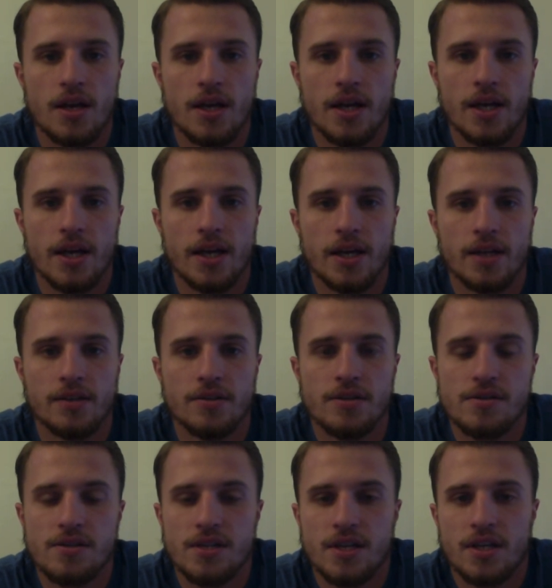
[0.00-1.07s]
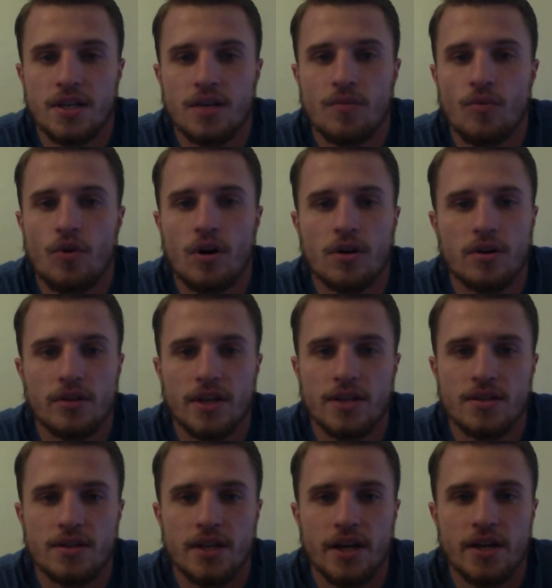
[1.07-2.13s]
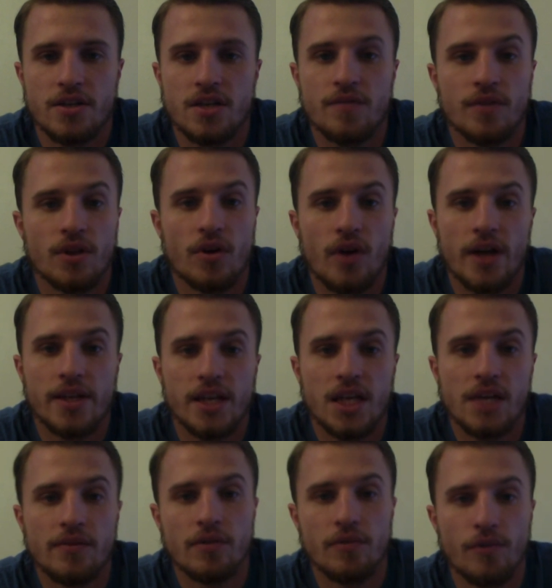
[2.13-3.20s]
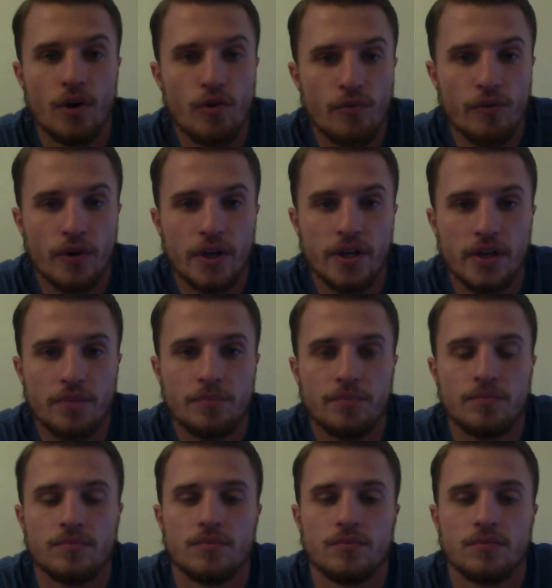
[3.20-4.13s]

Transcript: and just seeing him walk on that stage, even though I didn't even vote for him,